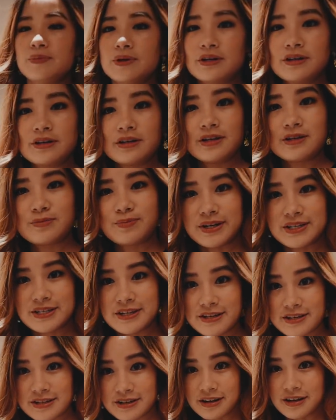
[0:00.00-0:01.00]
because my
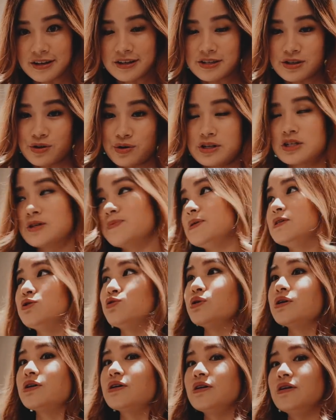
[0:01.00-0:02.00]
sister is going to be
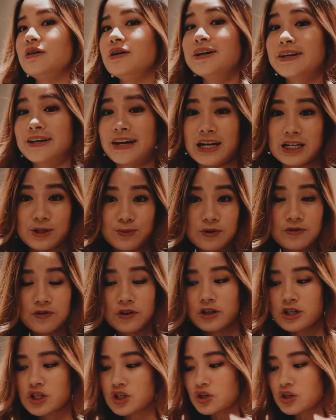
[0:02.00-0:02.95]
doing her engagement photo